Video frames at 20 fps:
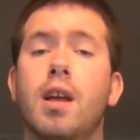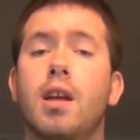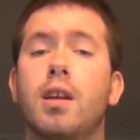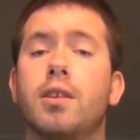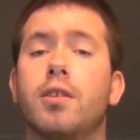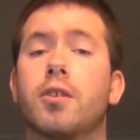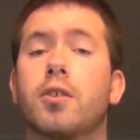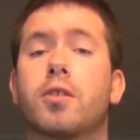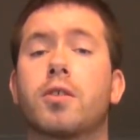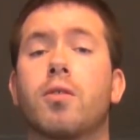
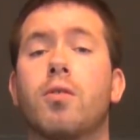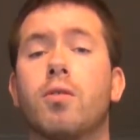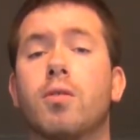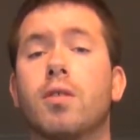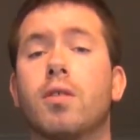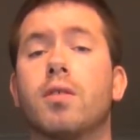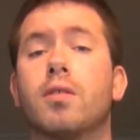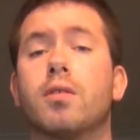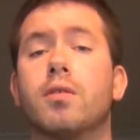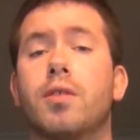
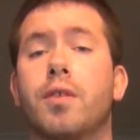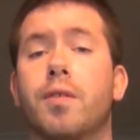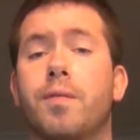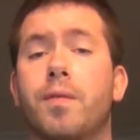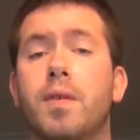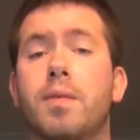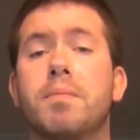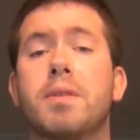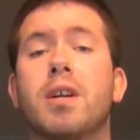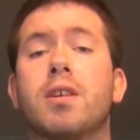Your
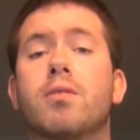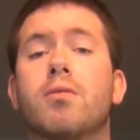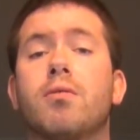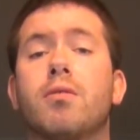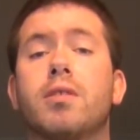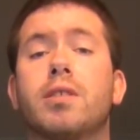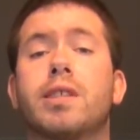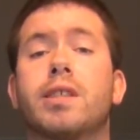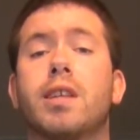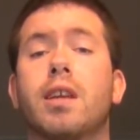female
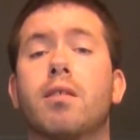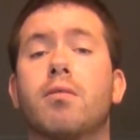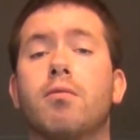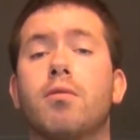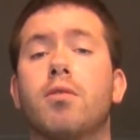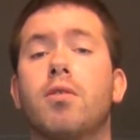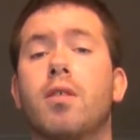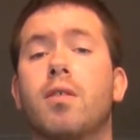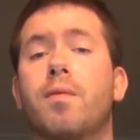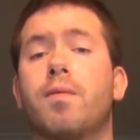corn snake will
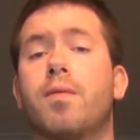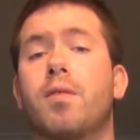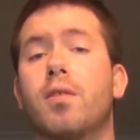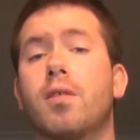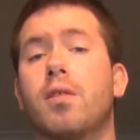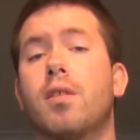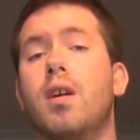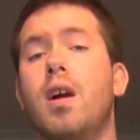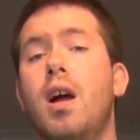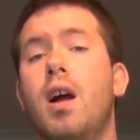look
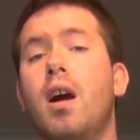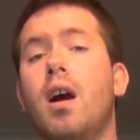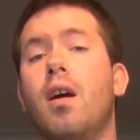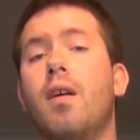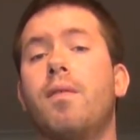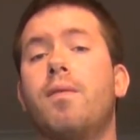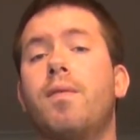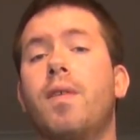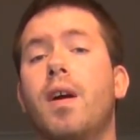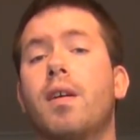for a
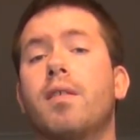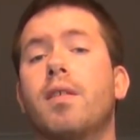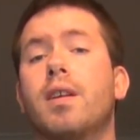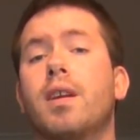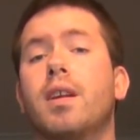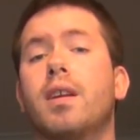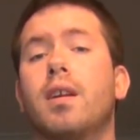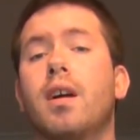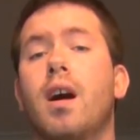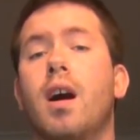
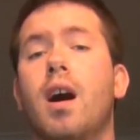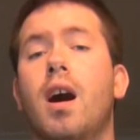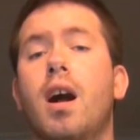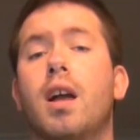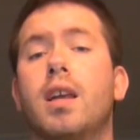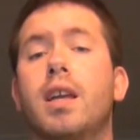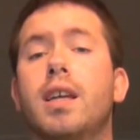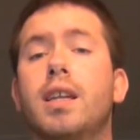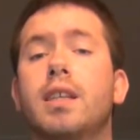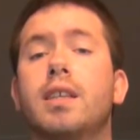very
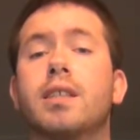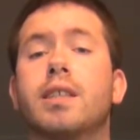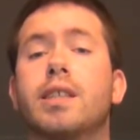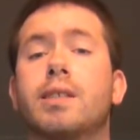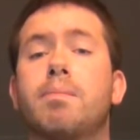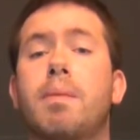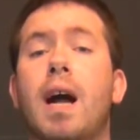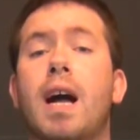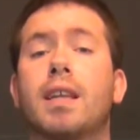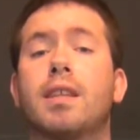hidden
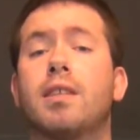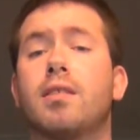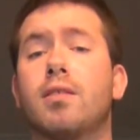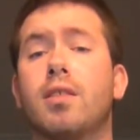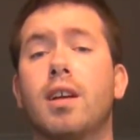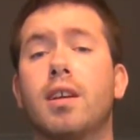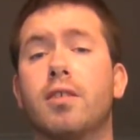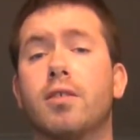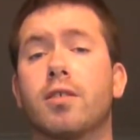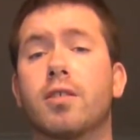spot to
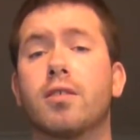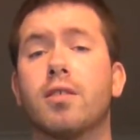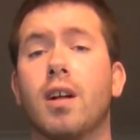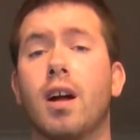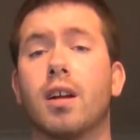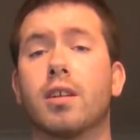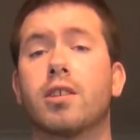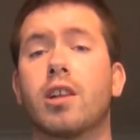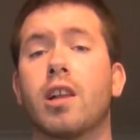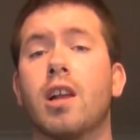lay her
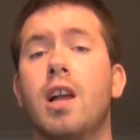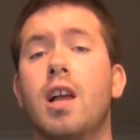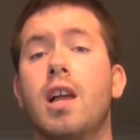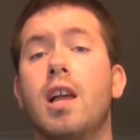clutch.